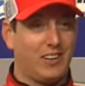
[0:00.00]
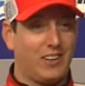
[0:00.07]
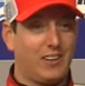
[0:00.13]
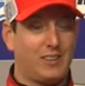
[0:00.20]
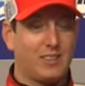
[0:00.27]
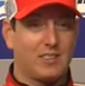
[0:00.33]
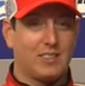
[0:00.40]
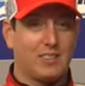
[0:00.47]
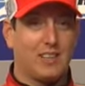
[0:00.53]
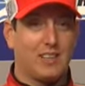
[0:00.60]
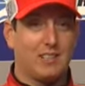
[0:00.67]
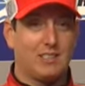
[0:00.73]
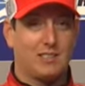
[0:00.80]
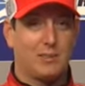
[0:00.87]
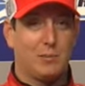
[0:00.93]
I
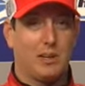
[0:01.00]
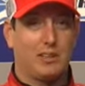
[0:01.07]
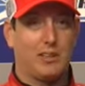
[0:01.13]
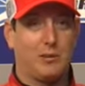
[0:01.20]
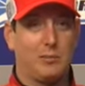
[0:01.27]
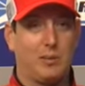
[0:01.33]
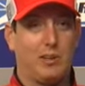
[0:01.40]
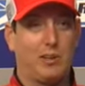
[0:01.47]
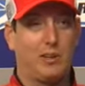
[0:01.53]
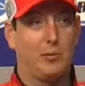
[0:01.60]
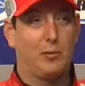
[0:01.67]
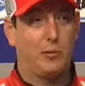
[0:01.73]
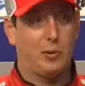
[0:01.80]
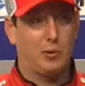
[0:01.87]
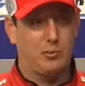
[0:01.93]
was expecting to be a little
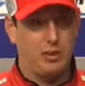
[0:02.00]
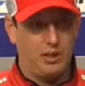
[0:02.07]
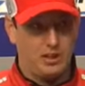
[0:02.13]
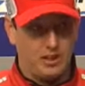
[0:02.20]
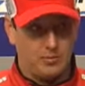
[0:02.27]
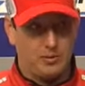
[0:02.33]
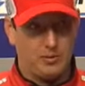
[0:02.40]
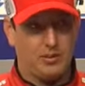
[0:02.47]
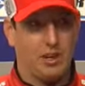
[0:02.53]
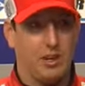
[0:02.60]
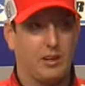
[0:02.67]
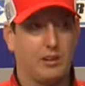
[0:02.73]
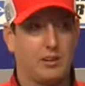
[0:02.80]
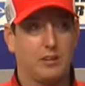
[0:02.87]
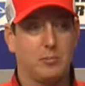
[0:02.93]
bit more beat up and
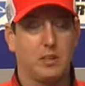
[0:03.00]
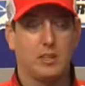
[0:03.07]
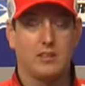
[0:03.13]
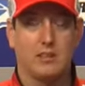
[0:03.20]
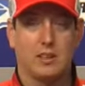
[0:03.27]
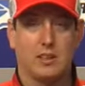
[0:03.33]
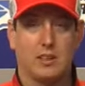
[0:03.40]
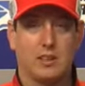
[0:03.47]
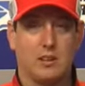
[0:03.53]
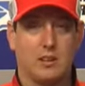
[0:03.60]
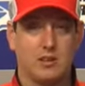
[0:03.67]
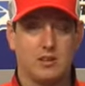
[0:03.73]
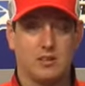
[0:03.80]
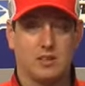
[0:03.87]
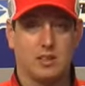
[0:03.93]
tired, but
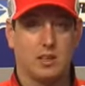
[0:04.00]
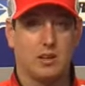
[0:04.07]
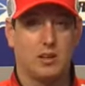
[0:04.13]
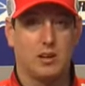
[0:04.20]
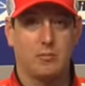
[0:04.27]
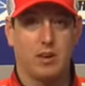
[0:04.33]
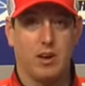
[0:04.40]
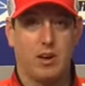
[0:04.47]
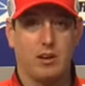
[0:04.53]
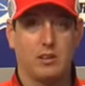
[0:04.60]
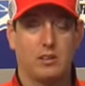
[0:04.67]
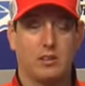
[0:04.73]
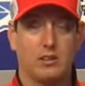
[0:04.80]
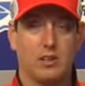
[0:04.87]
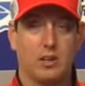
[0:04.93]
honestly, I'm not,
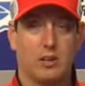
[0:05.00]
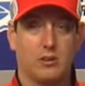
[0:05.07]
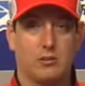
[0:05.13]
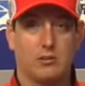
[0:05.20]
you know.